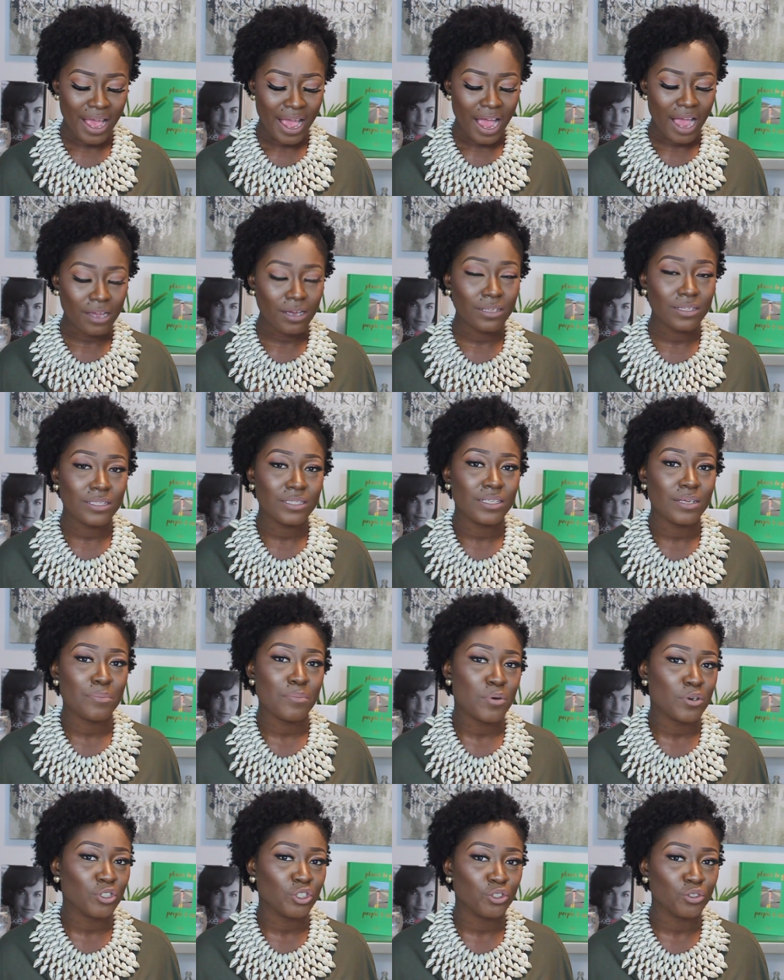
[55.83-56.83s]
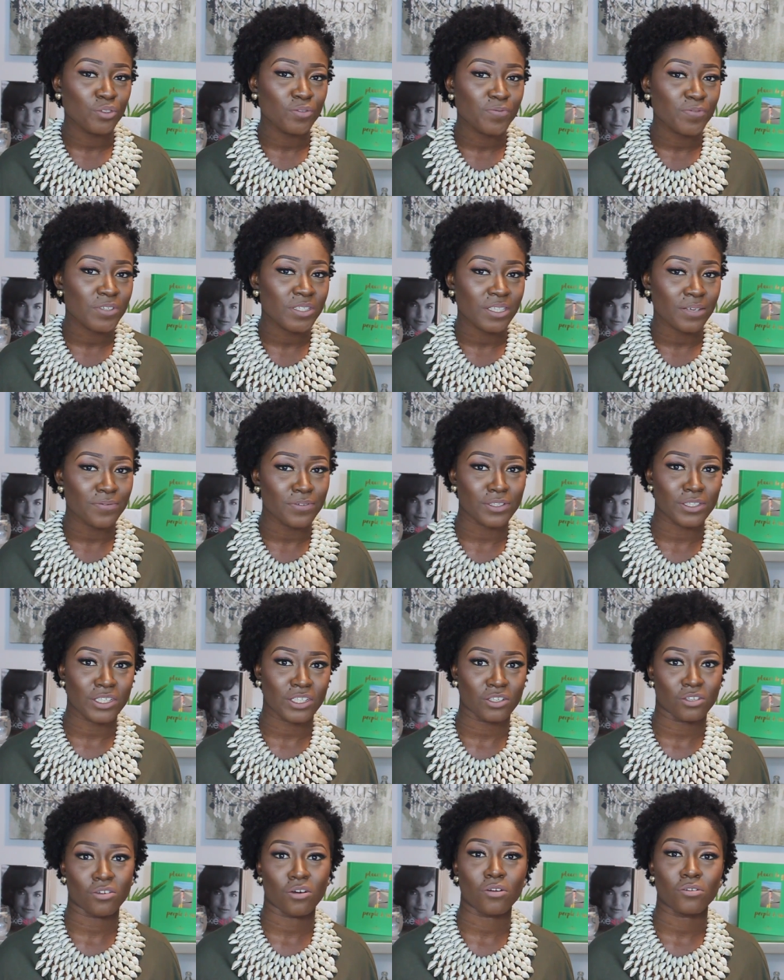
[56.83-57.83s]
I got this at Marshall's for
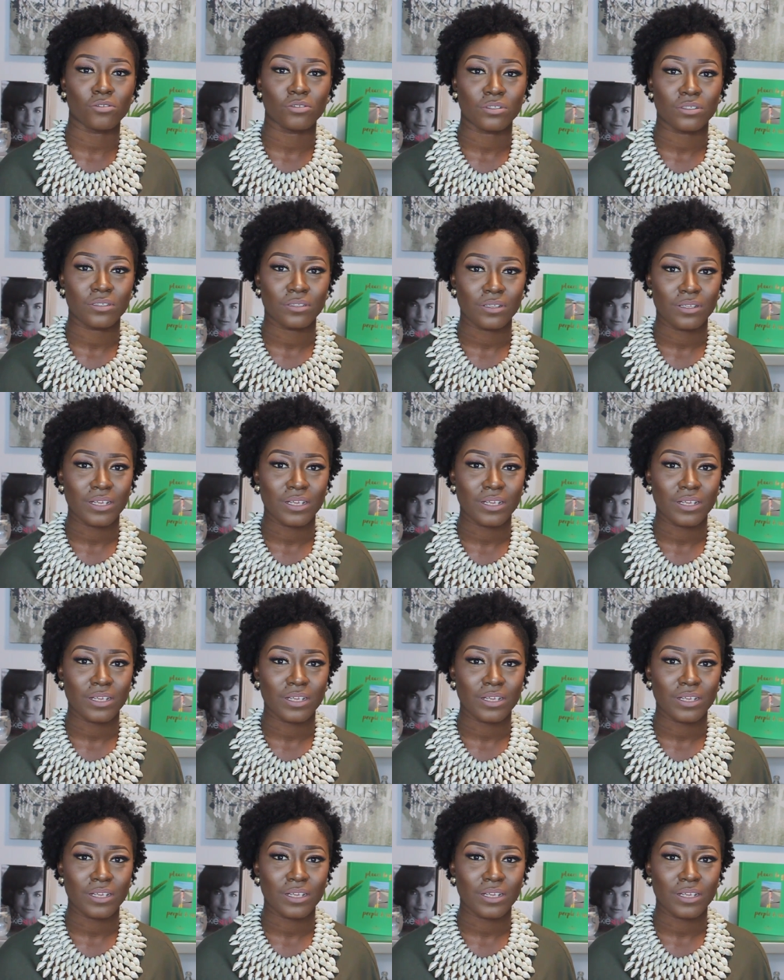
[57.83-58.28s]
$17.